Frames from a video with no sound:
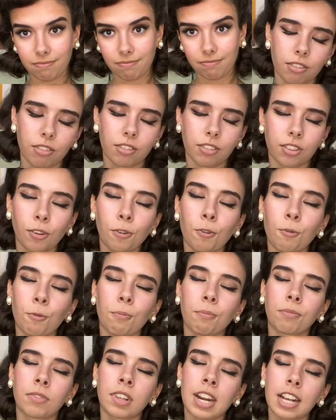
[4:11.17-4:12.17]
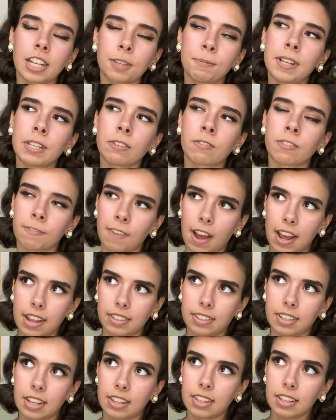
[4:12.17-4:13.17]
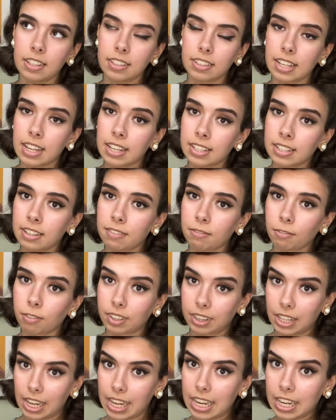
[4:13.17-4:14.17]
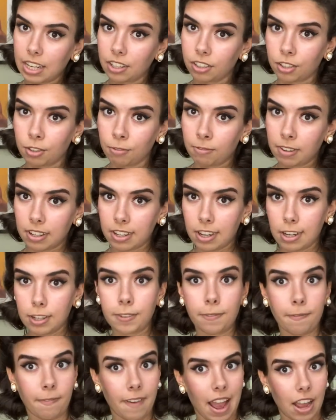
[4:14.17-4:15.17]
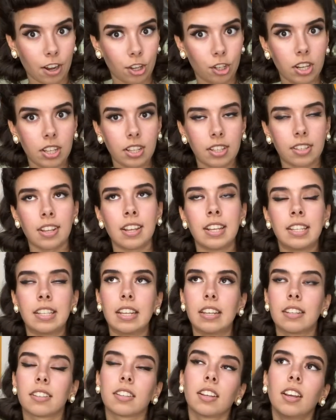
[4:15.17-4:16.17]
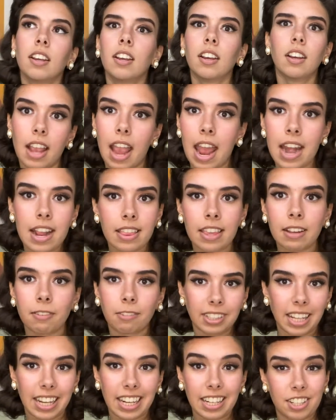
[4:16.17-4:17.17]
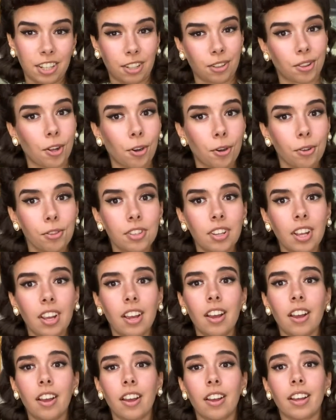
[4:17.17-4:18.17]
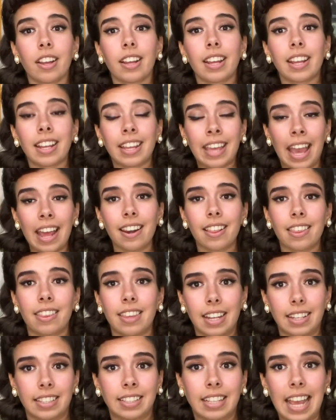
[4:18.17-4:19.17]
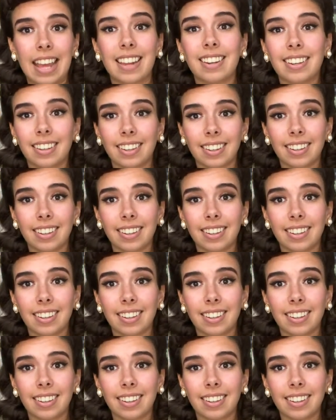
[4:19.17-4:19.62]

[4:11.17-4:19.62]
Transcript: So the next piece of advice, and this isn't relating to vintage fashion, this isn't anything relating to clothes, get thick skin.